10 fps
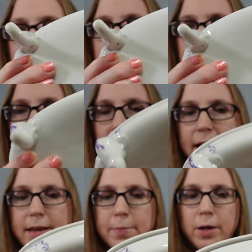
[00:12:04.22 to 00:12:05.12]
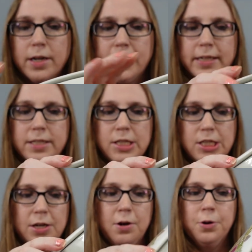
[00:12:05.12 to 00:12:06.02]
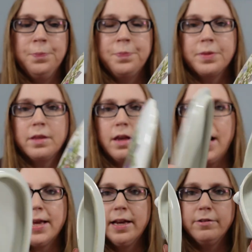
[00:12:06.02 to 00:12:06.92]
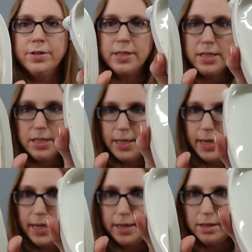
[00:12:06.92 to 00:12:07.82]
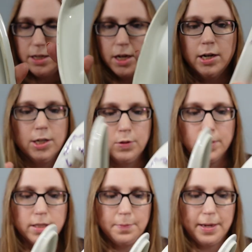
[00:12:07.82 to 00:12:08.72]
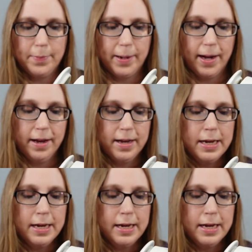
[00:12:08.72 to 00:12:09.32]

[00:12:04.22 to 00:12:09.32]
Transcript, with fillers: It doesn't have any markings, so I can't really say, you know, who it's made by,